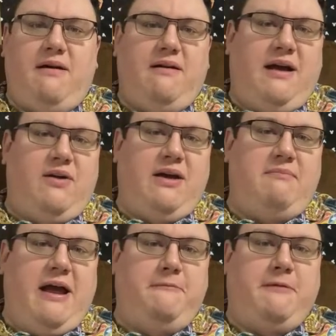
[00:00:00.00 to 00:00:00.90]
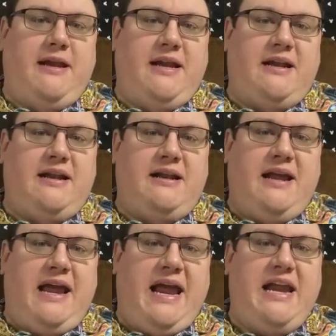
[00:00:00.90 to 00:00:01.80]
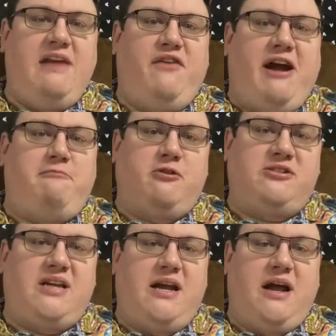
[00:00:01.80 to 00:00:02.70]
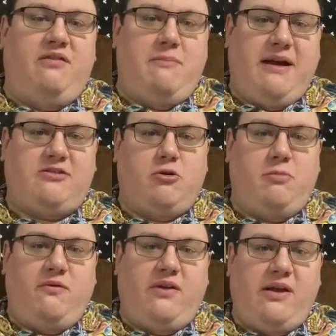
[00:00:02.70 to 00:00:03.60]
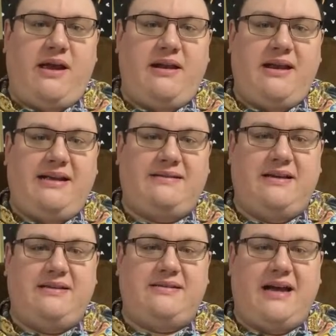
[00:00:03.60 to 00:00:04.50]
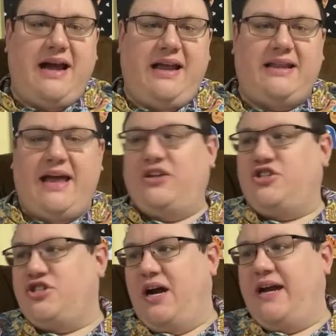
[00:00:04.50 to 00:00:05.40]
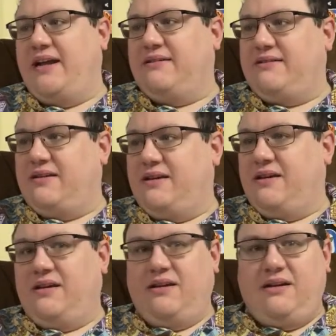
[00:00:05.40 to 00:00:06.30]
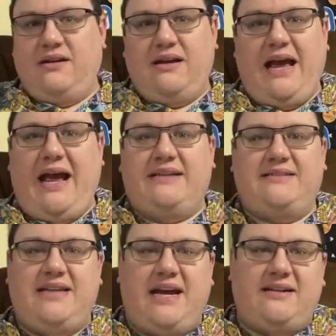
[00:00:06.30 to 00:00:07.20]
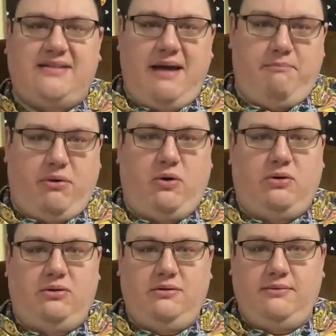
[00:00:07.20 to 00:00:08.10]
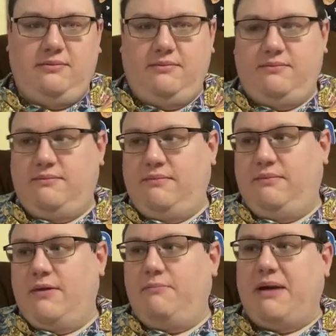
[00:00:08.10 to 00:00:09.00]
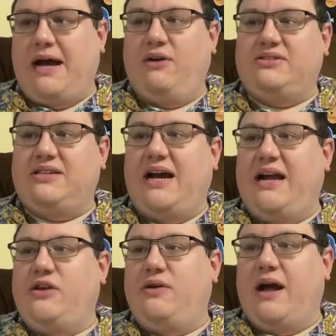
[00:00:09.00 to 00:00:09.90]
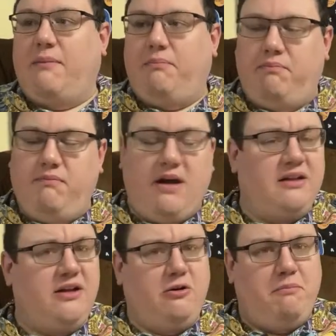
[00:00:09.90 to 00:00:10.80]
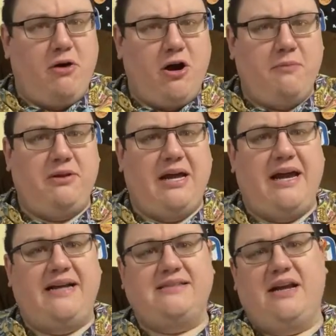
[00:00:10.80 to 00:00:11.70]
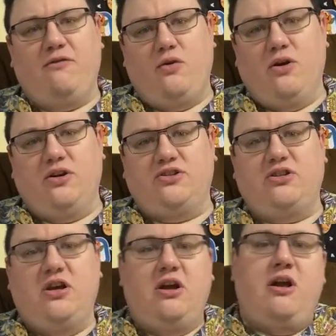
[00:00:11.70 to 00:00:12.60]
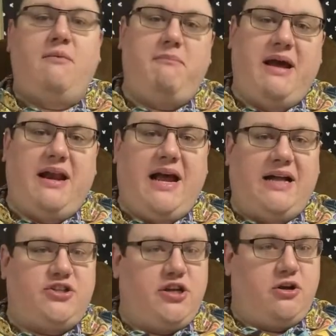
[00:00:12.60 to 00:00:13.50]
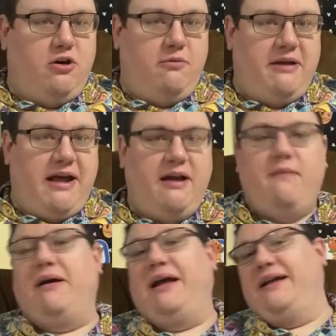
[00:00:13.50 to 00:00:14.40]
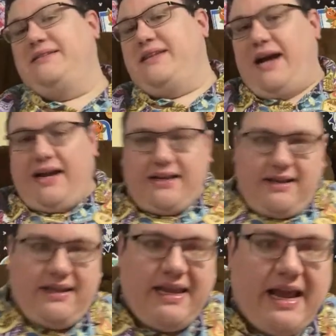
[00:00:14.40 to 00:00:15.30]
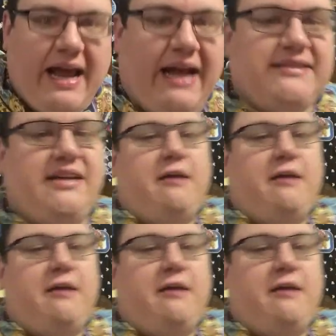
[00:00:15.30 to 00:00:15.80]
now in my opinion, 85% of the Mexico Pavilion is inside that giant Aztec temple. But outside, you got a little bar place, and of course, Mariachi Cobre. But inside the Aztec